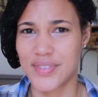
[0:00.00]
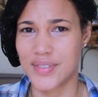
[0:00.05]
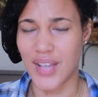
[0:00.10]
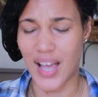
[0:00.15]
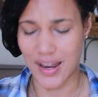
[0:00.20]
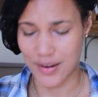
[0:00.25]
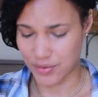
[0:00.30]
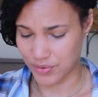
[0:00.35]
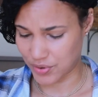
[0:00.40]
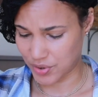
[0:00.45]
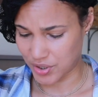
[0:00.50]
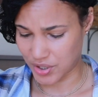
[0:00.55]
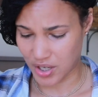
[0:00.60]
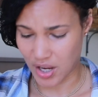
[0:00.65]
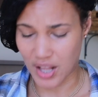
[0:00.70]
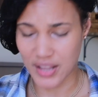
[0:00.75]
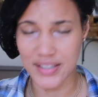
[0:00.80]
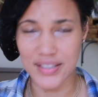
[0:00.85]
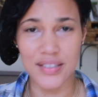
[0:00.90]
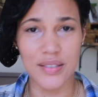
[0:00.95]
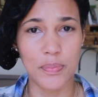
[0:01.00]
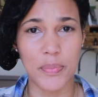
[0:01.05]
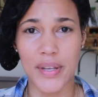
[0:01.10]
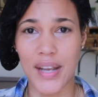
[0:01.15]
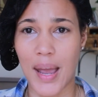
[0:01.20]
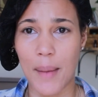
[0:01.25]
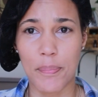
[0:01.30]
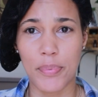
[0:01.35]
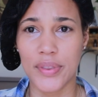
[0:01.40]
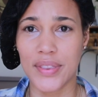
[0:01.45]
I don't know what you call this,
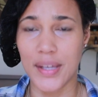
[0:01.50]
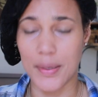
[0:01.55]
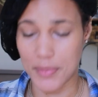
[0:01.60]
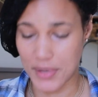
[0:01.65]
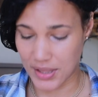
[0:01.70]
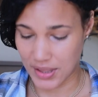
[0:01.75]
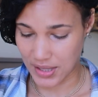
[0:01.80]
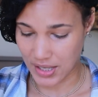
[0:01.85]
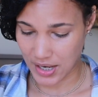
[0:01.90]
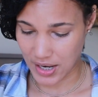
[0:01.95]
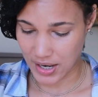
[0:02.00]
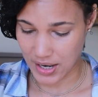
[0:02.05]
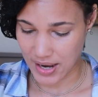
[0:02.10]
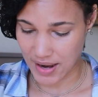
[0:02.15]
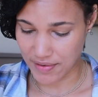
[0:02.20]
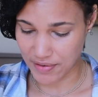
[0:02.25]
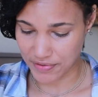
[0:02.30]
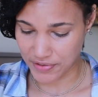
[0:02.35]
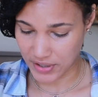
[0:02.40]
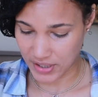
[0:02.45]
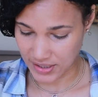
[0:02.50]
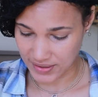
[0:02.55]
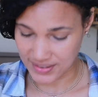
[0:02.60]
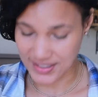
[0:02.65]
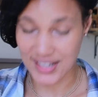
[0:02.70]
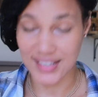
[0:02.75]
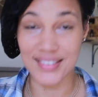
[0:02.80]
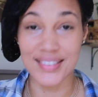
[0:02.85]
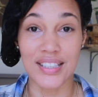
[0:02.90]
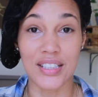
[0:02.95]
but I put them in there. Everything is
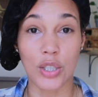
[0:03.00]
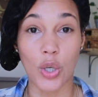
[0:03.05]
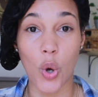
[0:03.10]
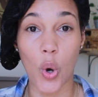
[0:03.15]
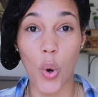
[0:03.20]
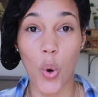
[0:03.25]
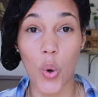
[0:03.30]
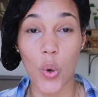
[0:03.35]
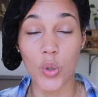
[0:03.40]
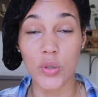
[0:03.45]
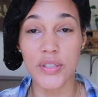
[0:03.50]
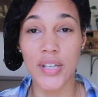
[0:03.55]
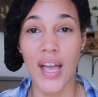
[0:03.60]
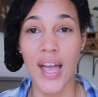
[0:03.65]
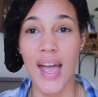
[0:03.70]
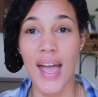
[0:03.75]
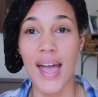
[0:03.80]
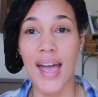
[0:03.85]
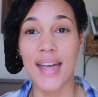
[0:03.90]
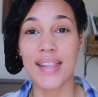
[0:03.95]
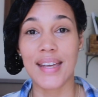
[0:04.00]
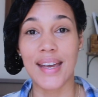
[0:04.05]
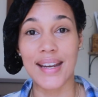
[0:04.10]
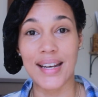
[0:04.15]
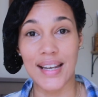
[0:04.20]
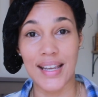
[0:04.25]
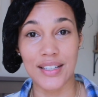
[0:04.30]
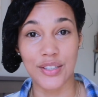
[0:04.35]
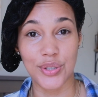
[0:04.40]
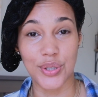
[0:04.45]
nice and cold, and I
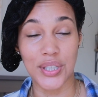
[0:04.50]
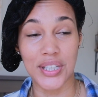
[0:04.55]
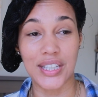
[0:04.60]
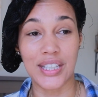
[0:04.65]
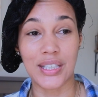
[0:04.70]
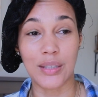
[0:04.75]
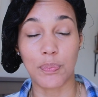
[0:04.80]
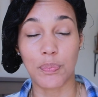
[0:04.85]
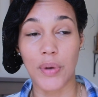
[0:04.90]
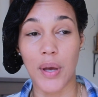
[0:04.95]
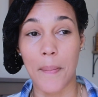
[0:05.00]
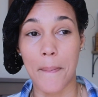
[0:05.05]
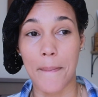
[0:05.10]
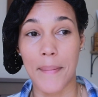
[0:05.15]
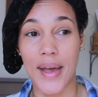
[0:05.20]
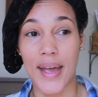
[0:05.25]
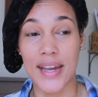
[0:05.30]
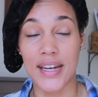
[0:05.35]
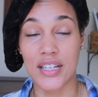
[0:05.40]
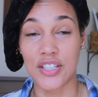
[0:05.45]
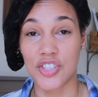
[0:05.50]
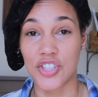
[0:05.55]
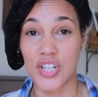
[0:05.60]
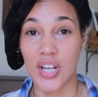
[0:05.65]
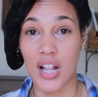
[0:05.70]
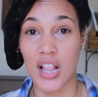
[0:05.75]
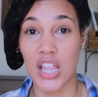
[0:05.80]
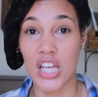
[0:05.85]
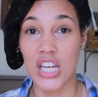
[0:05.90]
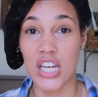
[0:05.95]
like to keep my
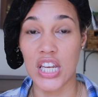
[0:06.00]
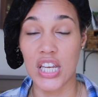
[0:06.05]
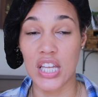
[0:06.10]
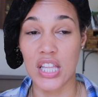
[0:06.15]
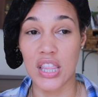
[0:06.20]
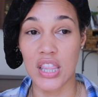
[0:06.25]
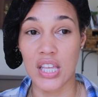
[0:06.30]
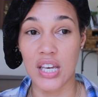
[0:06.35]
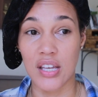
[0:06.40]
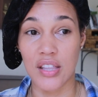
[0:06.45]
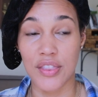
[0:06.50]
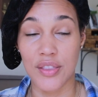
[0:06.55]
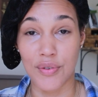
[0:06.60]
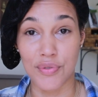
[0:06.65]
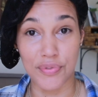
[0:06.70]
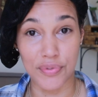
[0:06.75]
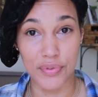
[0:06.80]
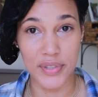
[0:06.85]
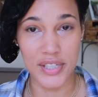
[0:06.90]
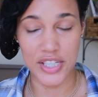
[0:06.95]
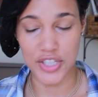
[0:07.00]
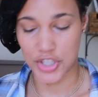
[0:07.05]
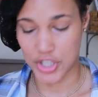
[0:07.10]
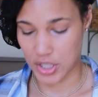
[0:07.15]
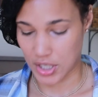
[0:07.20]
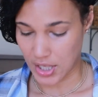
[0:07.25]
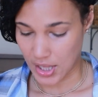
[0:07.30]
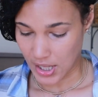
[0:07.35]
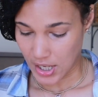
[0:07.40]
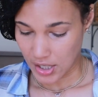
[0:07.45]
gel in the fridge.
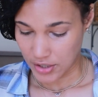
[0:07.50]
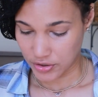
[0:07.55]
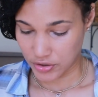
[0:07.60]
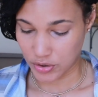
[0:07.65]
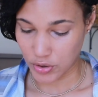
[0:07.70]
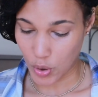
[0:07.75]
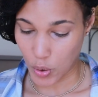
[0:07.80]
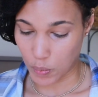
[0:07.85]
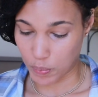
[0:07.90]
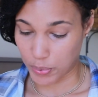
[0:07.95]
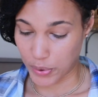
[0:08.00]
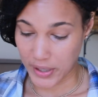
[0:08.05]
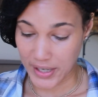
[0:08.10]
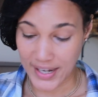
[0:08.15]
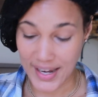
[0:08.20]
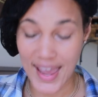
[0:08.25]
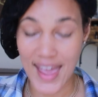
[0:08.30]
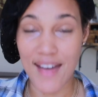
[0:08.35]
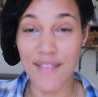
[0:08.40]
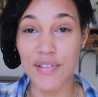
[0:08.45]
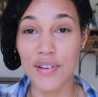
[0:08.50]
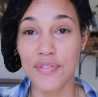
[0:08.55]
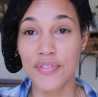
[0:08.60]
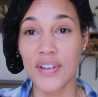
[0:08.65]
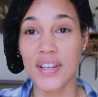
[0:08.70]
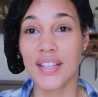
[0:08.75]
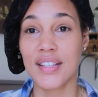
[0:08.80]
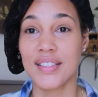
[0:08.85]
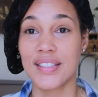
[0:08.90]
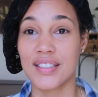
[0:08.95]
So putting
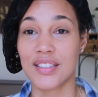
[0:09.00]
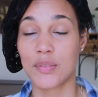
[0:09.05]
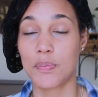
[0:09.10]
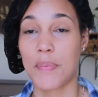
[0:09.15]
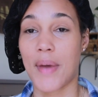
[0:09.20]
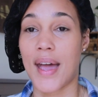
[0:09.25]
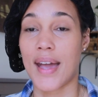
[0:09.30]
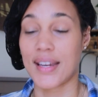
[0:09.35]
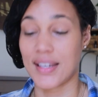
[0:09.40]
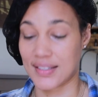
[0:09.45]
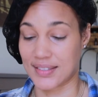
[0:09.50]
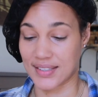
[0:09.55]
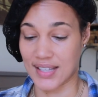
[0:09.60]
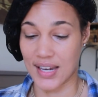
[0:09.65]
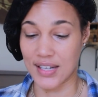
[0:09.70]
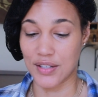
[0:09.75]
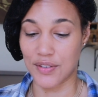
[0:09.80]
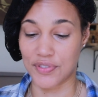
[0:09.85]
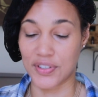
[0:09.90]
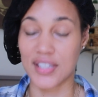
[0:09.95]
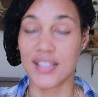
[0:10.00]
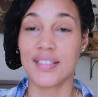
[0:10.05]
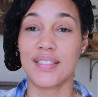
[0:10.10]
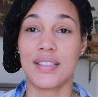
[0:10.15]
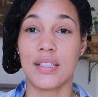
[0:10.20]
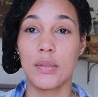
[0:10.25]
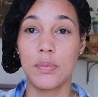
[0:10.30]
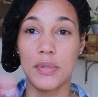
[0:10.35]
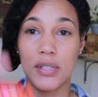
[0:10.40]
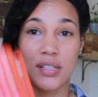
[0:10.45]
everything in this bag is kind of
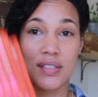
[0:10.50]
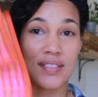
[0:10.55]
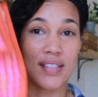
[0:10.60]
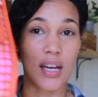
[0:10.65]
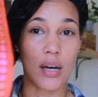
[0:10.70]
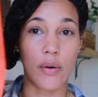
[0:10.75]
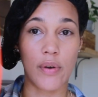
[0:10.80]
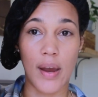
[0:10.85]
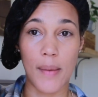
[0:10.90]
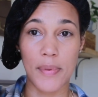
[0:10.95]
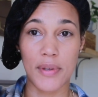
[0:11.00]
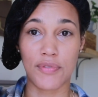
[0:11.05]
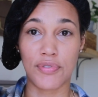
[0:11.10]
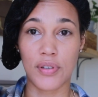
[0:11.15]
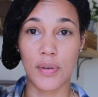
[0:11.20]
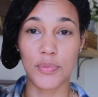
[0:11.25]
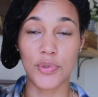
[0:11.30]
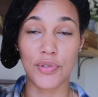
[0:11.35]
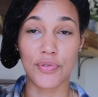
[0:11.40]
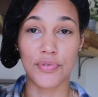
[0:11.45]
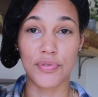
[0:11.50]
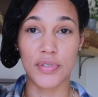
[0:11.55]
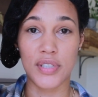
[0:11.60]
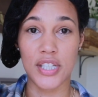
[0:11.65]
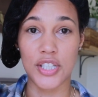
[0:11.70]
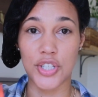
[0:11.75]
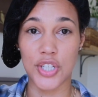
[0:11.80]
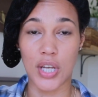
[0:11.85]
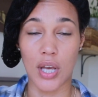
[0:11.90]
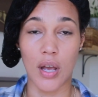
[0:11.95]
easy because I grab it from the
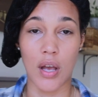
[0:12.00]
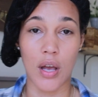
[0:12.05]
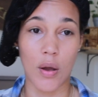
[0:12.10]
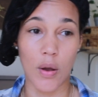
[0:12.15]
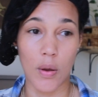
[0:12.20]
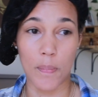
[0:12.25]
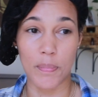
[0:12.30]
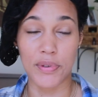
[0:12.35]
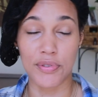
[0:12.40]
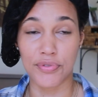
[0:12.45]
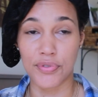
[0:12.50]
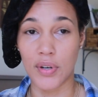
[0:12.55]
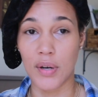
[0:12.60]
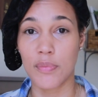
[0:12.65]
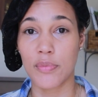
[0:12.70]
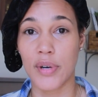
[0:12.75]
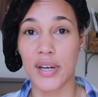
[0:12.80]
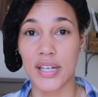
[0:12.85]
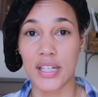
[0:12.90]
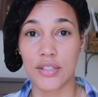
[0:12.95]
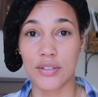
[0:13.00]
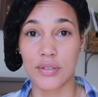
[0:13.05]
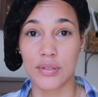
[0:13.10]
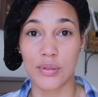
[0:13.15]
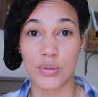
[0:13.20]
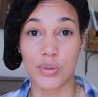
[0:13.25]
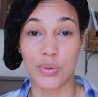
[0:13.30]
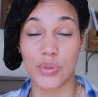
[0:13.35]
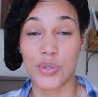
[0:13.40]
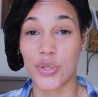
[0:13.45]
fridge before I'm ready
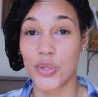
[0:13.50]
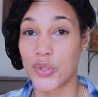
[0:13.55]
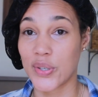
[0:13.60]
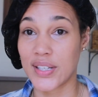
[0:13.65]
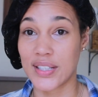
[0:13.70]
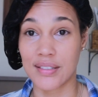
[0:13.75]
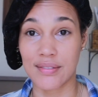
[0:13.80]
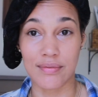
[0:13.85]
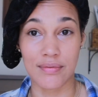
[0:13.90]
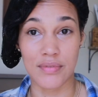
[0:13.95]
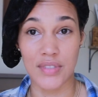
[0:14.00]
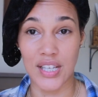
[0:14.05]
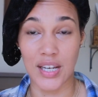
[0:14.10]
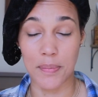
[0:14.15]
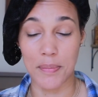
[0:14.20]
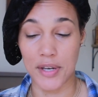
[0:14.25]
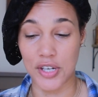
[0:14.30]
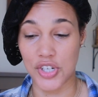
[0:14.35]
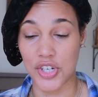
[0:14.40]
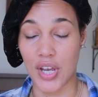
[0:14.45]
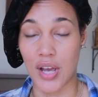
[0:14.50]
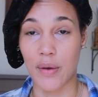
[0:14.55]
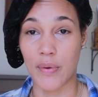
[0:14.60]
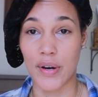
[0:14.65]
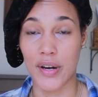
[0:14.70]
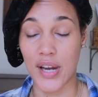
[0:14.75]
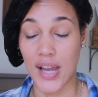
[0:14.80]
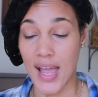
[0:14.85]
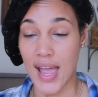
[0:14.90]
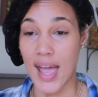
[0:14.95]
to go and take my
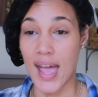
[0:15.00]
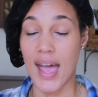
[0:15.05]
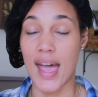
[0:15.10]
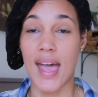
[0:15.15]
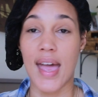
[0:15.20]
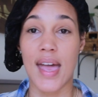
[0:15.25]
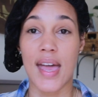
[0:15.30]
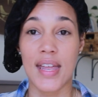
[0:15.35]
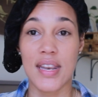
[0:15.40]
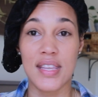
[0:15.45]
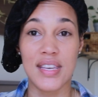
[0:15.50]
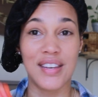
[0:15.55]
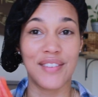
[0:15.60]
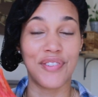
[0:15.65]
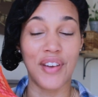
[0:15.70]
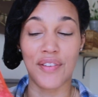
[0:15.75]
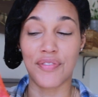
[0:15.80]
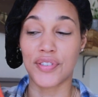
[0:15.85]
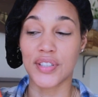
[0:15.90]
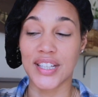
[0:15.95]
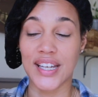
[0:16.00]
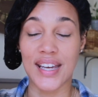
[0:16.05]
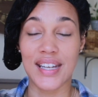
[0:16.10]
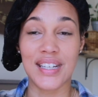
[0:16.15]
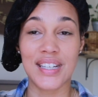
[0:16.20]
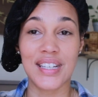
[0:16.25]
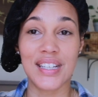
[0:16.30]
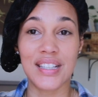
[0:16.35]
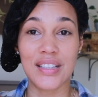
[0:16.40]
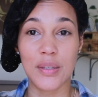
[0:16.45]
shower. And if I forget
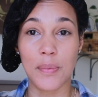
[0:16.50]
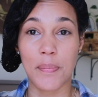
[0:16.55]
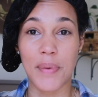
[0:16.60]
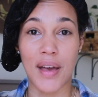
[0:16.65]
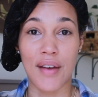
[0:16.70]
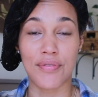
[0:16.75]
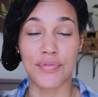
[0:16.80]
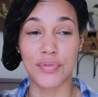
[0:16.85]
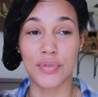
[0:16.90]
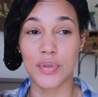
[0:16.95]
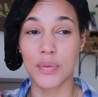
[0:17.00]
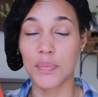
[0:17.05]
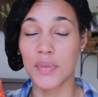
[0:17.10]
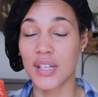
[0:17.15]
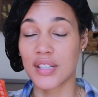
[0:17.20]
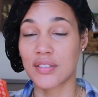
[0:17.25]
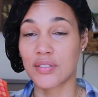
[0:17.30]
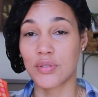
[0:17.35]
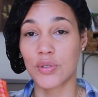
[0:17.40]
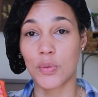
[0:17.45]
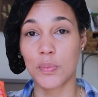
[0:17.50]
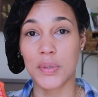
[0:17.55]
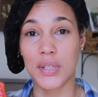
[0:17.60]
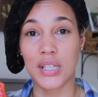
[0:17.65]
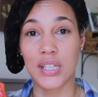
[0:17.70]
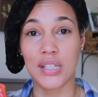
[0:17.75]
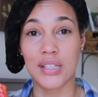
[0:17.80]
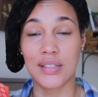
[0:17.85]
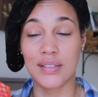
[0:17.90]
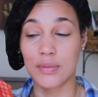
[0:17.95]
it in the bathroom, it's no
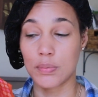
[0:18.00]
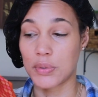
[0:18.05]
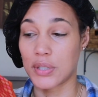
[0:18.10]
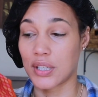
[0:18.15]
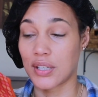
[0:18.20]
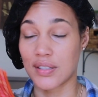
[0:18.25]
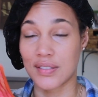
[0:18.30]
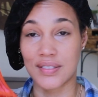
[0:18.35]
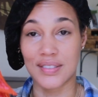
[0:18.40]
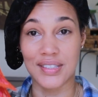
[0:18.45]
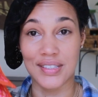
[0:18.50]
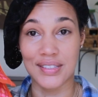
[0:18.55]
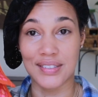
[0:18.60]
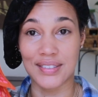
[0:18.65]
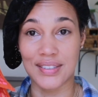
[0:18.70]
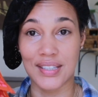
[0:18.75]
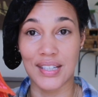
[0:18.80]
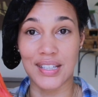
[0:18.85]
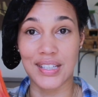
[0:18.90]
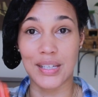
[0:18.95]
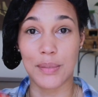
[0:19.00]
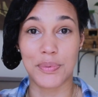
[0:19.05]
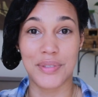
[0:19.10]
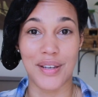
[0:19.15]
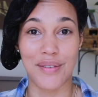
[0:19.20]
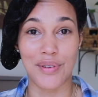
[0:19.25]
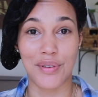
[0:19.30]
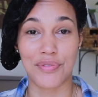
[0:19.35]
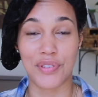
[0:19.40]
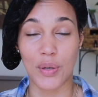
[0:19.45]
biggies because this keeps
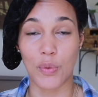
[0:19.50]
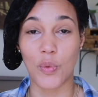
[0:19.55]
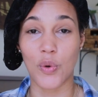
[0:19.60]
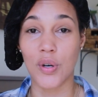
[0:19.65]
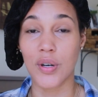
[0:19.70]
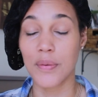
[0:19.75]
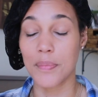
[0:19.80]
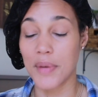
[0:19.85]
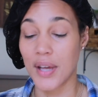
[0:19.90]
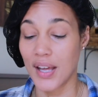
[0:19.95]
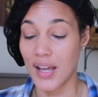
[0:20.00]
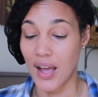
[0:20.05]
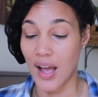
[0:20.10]
everything warm.